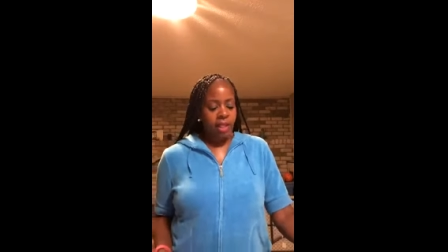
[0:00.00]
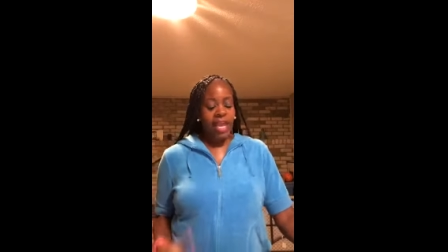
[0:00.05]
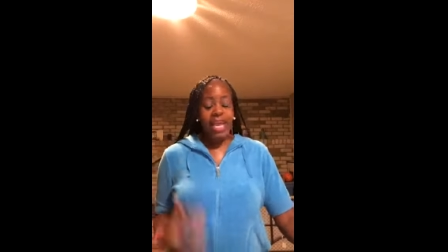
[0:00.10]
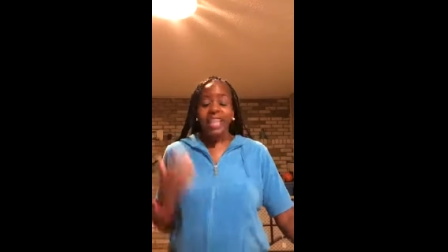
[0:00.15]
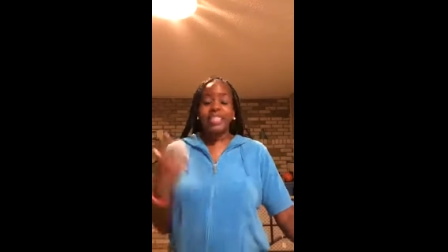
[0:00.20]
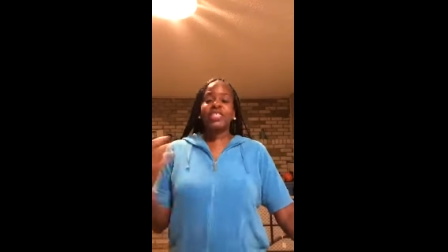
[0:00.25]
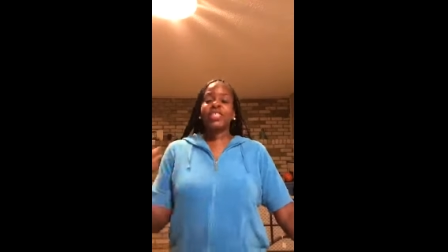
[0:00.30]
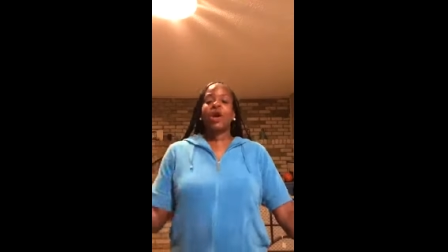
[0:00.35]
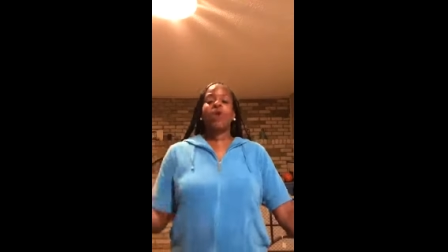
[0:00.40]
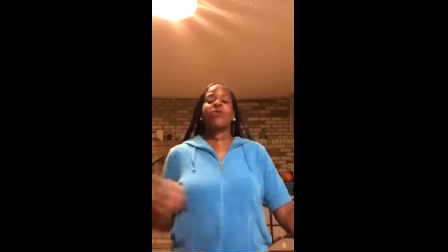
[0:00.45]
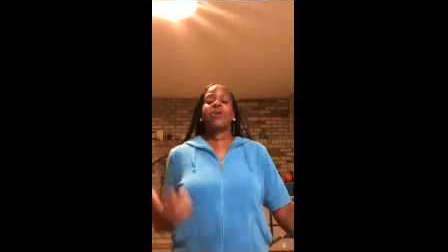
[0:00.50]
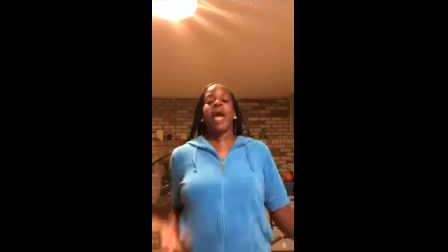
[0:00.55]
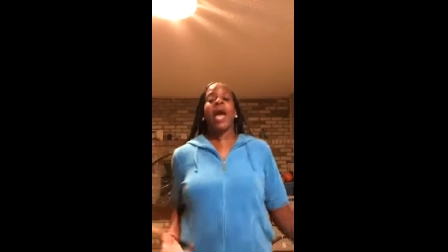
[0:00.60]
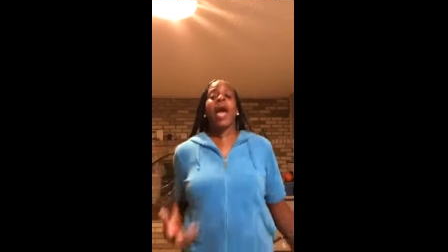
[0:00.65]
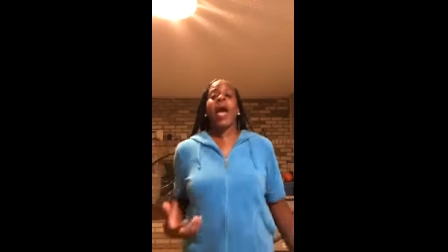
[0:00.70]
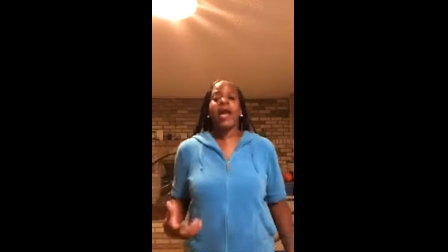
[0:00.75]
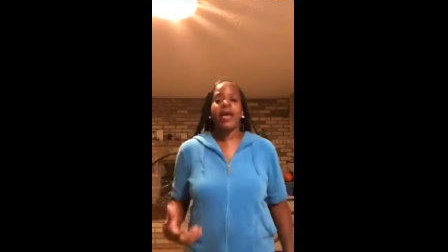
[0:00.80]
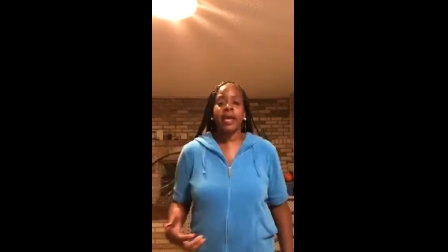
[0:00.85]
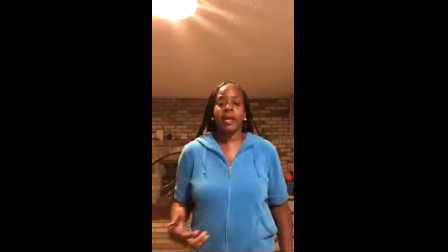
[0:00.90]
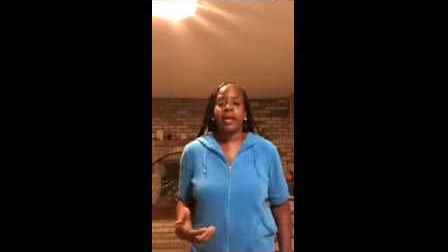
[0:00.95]
It's
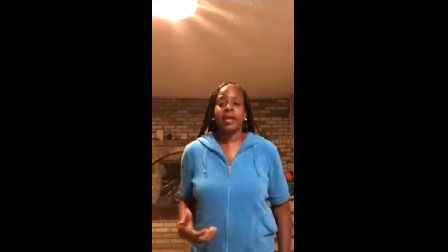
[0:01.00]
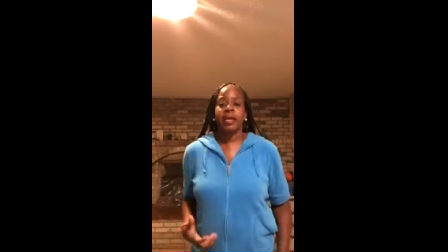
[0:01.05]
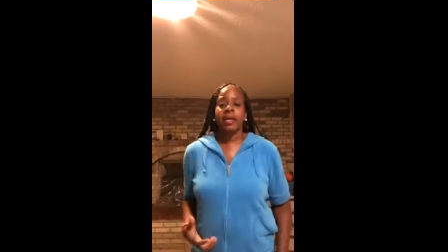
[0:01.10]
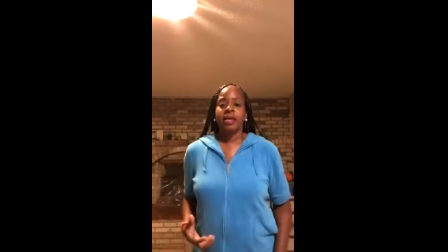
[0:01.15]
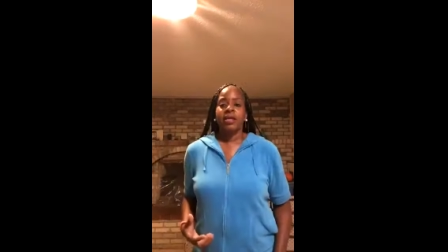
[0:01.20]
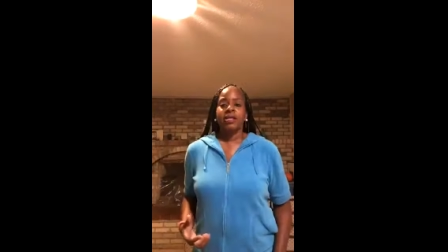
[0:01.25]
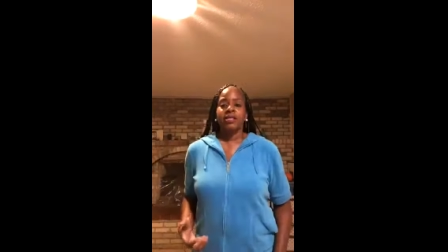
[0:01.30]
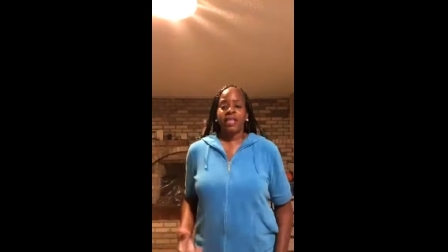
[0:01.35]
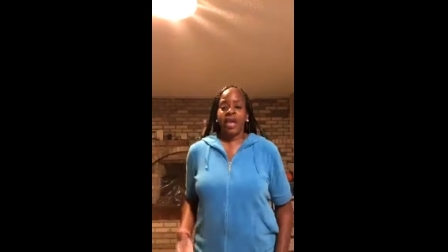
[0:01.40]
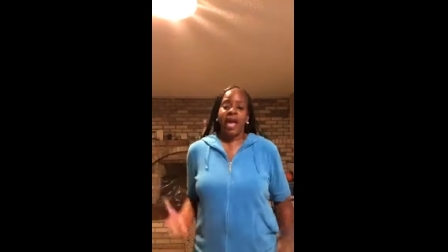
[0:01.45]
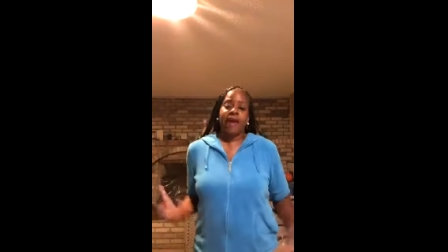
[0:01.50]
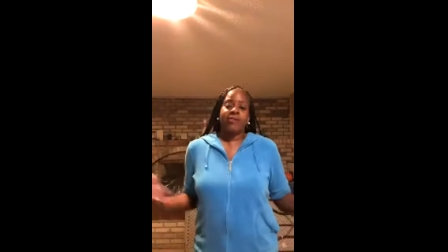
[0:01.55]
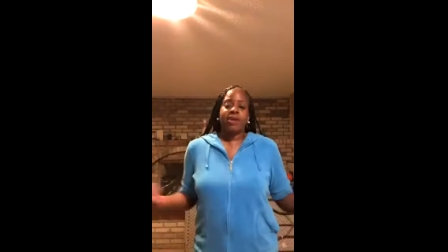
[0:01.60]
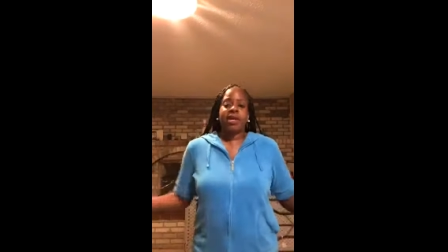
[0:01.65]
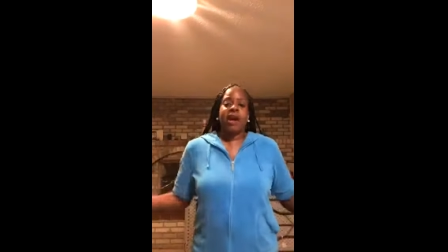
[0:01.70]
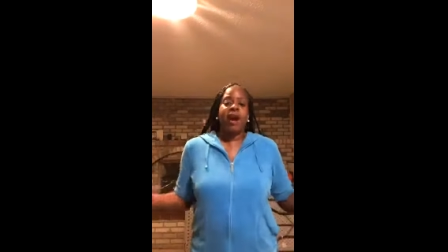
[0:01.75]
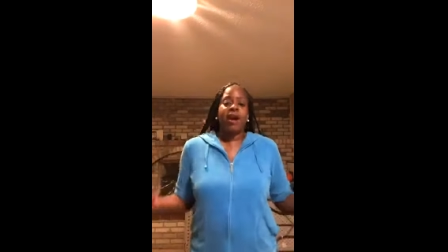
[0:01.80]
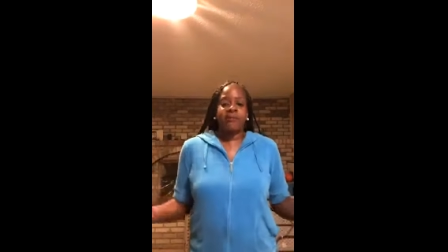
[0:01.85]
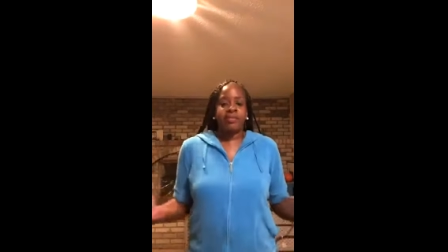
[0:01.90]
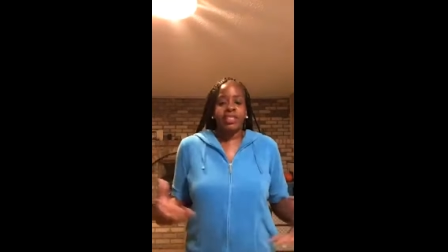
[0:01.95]
okay to have a
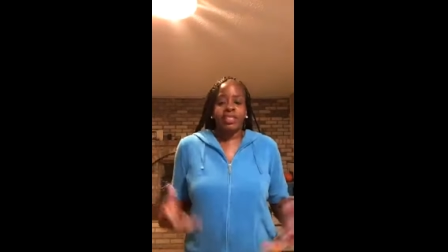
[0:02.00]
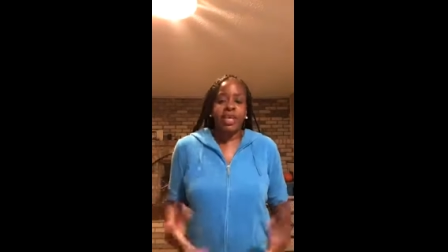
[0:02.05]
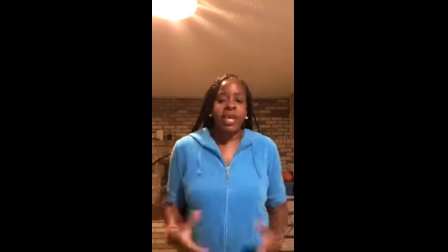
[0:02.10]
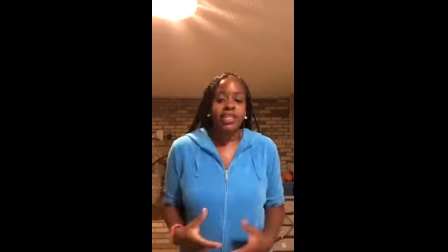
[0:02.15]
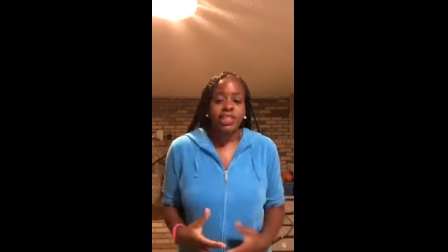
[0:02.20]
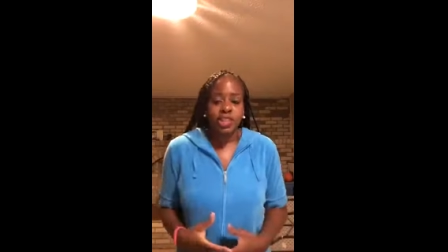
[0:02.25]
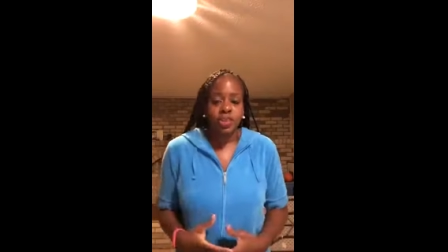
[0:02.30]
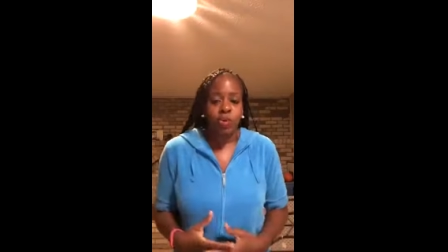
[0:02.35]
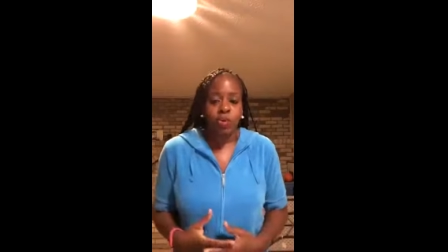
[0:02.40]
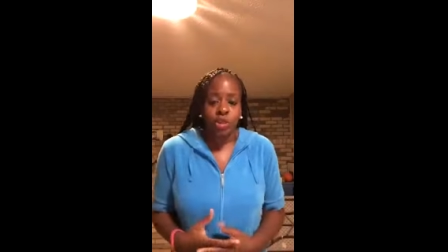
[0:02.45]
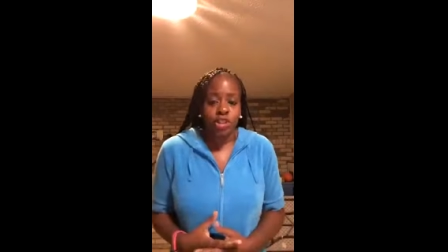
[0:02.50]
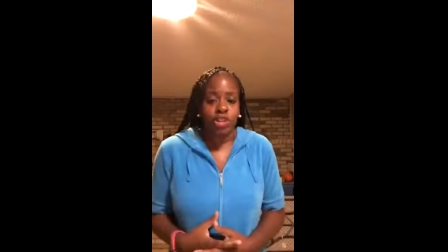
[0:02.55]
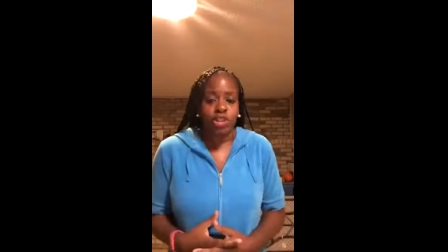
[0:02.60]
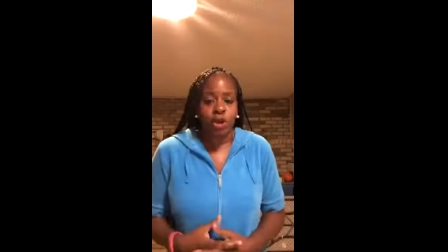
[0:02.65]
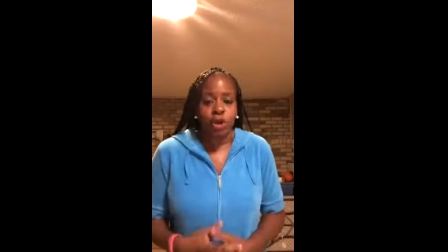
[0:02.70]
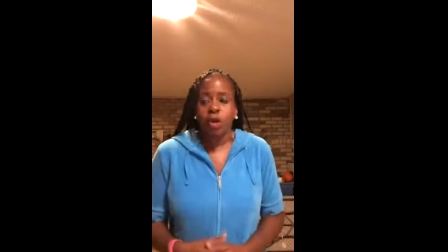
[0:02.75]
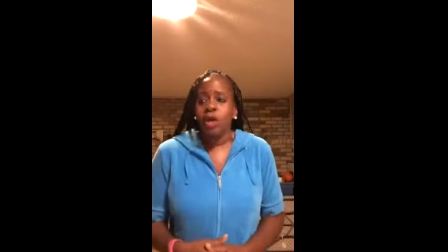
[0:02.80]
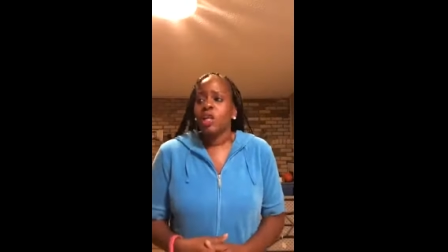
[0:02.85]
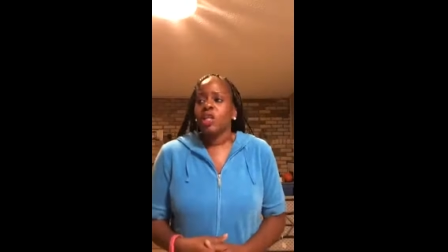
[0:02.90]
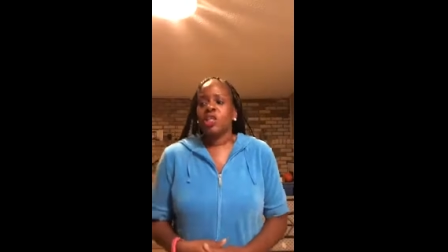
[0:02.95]
conversation with
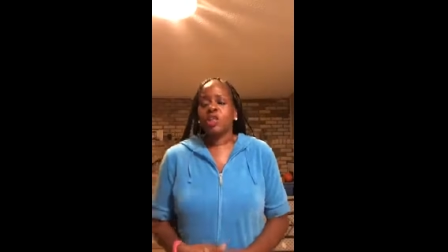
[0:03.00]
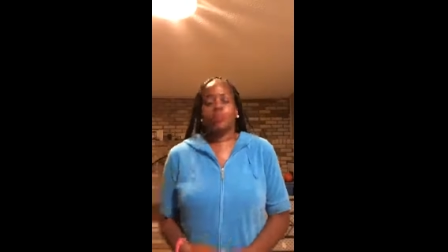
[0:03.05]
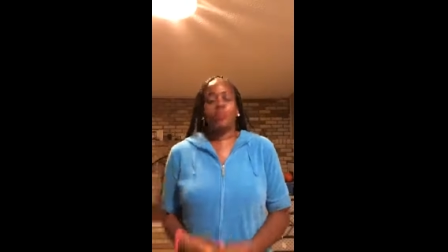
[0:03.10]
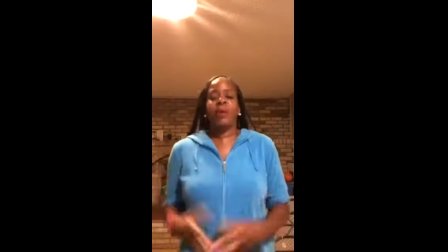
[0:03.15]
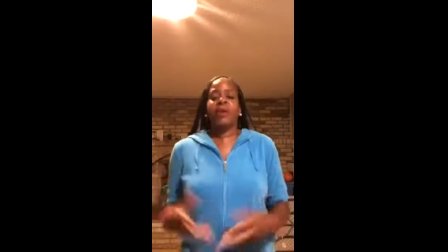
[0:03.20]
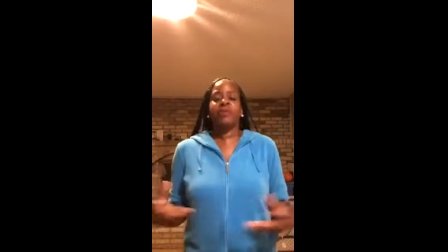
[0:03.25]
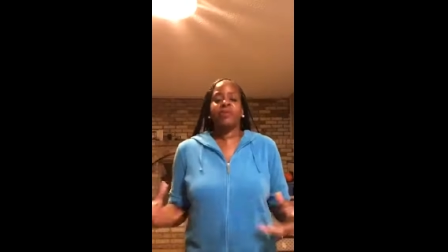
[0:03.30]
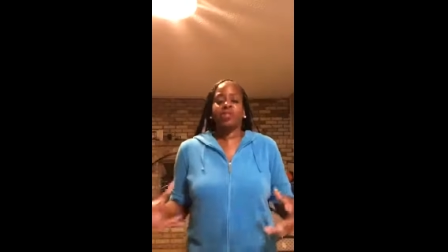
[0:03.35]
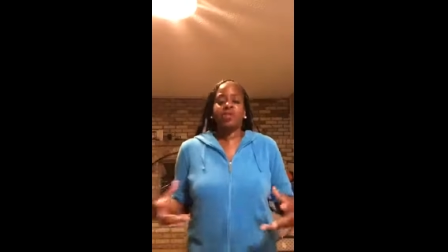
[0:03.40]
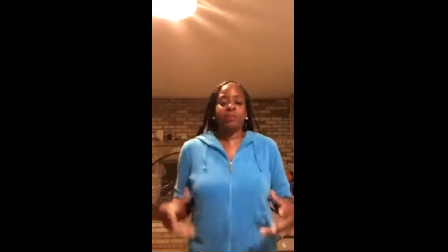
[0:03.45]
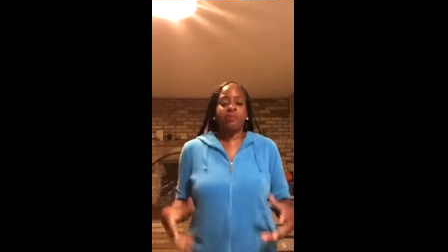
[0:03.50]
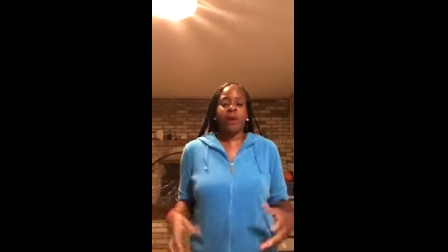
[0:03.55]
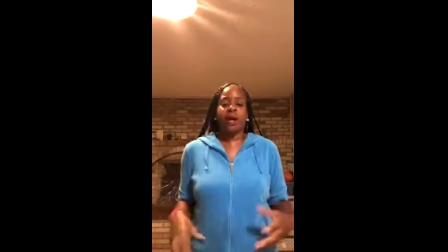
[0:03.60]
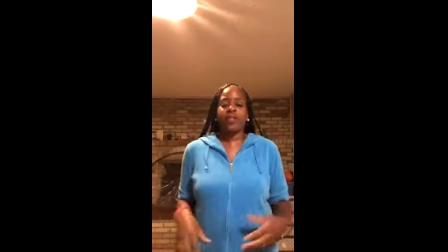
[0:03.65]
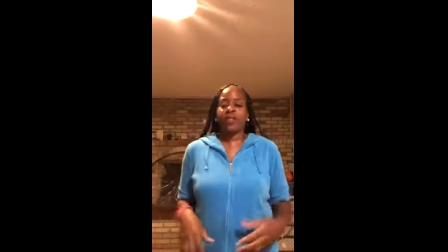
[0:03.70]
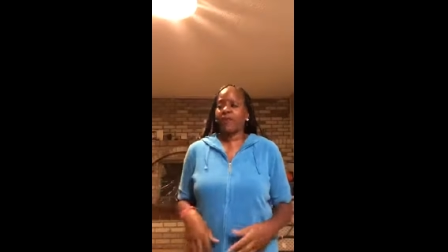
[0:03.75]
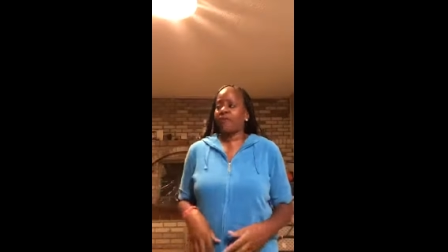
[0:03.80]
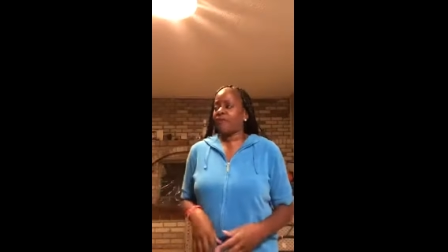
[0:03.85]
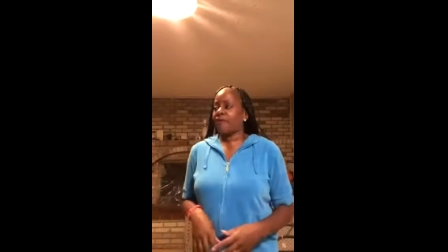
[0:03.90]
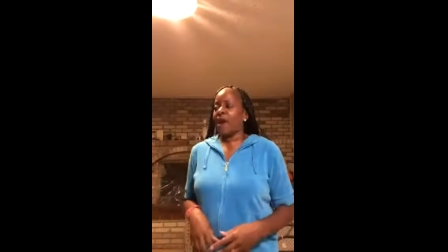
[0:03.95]
your spiritual
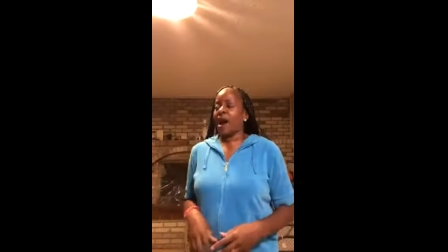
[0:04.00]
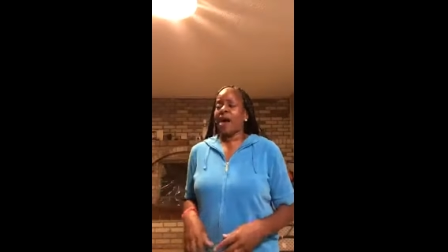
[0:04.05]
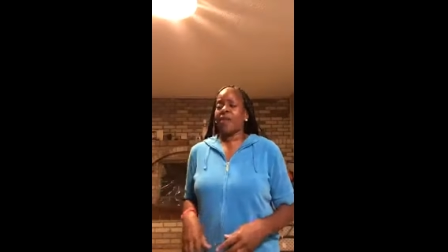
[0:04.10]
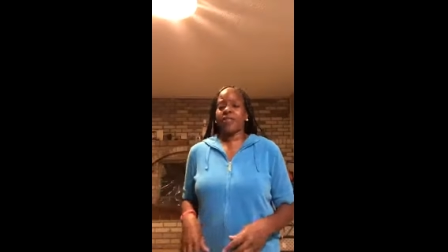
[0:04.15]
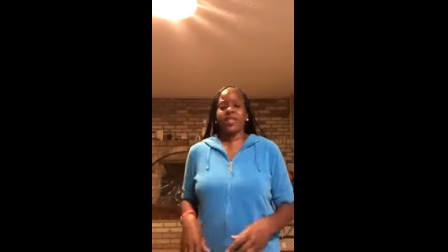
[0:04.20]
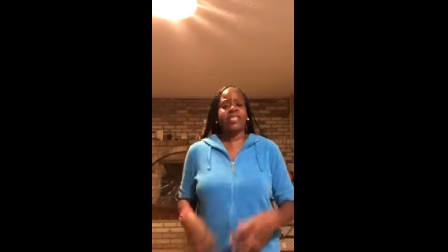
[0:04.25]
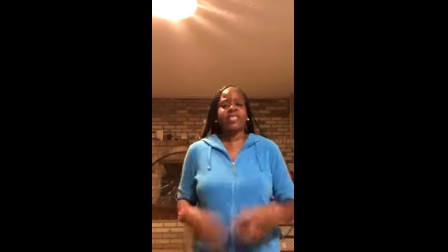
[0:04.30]
mother and father.